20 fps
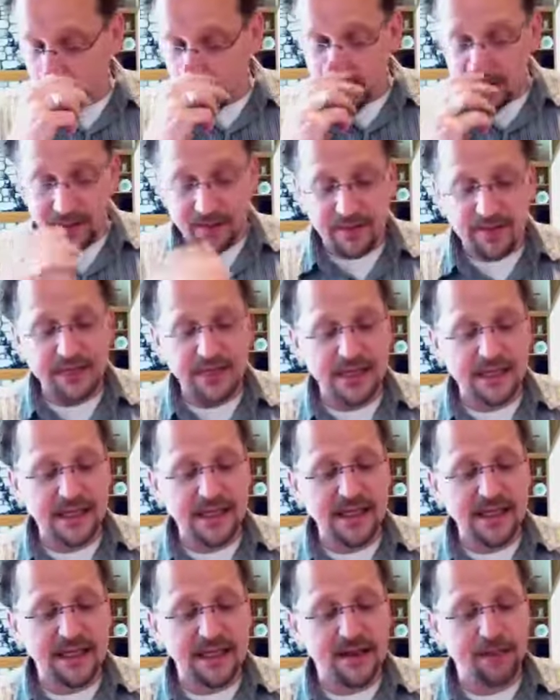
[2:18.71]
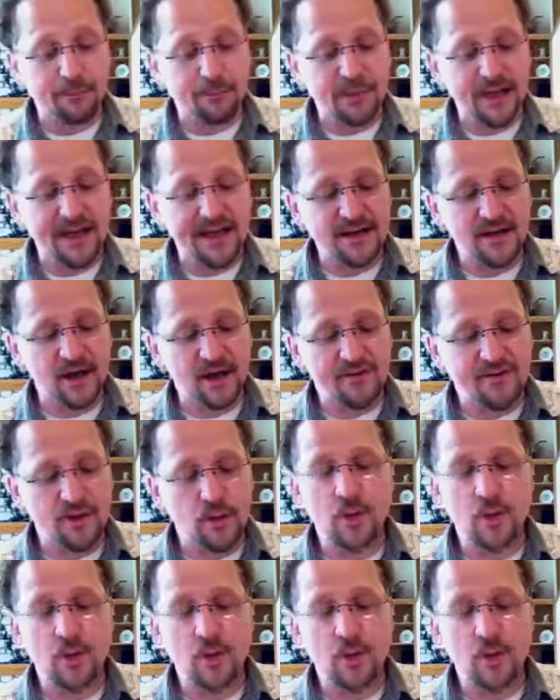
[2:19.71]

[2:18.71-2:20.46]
with the bind off.